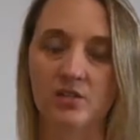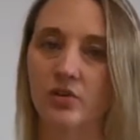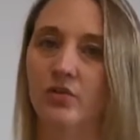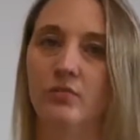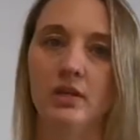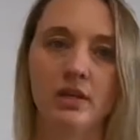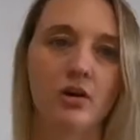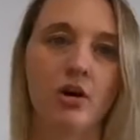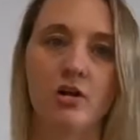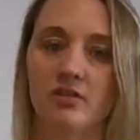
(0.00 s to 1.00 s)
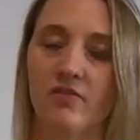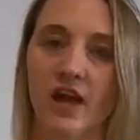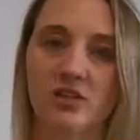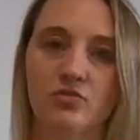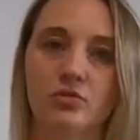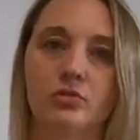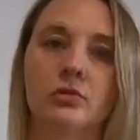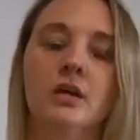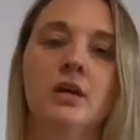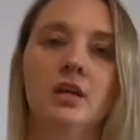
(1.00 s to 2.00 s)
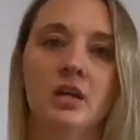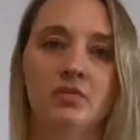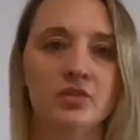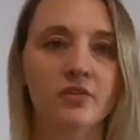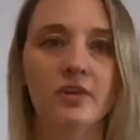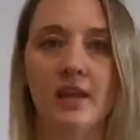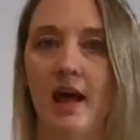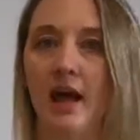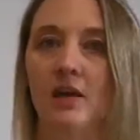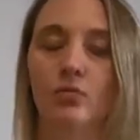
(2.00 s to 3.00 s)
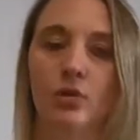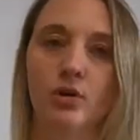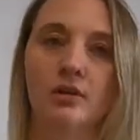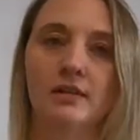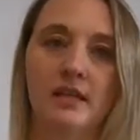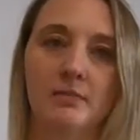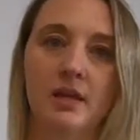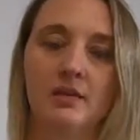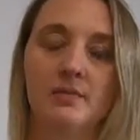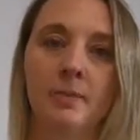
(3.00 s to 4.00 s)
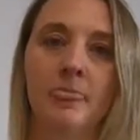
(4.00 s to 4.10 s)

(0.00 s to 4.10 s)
So if you need a hard and fast rule, give yourself a 9-word limit.